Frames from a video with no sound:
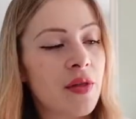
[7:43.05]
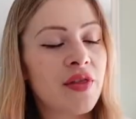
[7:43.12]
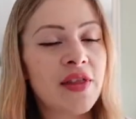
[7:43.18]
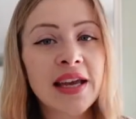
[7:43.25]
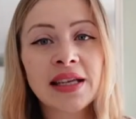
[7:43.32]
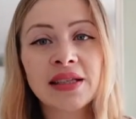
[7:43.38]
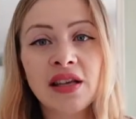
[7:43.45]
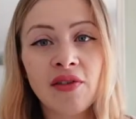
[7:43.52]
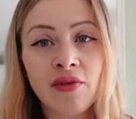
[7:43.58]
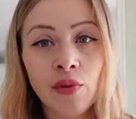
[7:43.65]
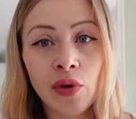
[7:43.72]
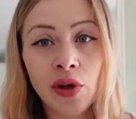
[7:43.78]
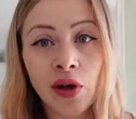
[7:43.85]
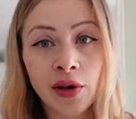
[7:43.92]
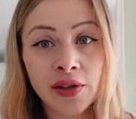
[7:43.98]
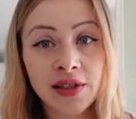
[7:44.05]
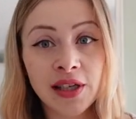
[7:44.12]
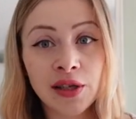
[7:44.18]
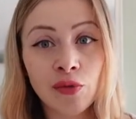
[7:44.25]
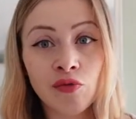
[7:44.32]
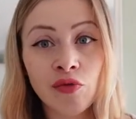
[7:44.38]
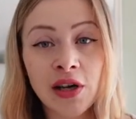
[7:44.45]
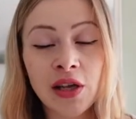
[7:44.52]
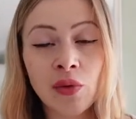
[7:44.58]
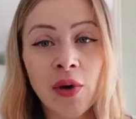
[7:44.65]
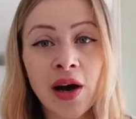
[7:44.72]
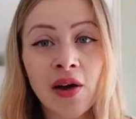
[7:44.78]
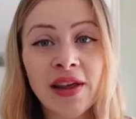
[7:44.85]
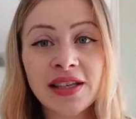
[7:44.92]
These have lasted really well.